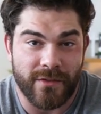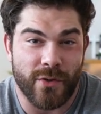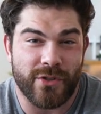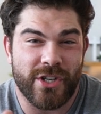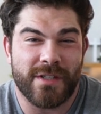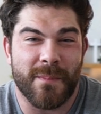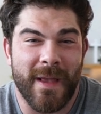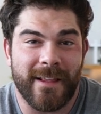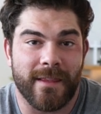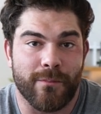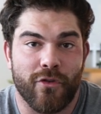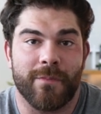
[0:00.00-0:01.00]
So it just
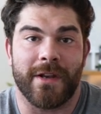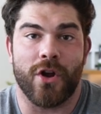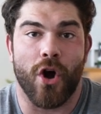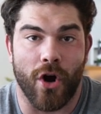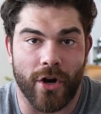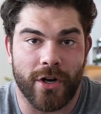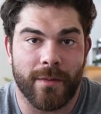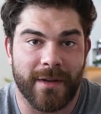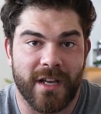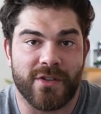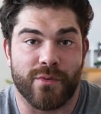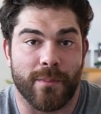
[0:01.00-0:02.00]
made the movement harder
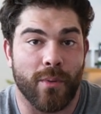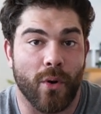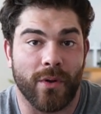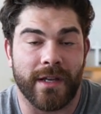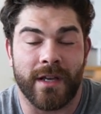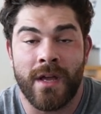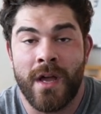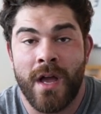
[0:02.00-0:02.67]
because we're pulling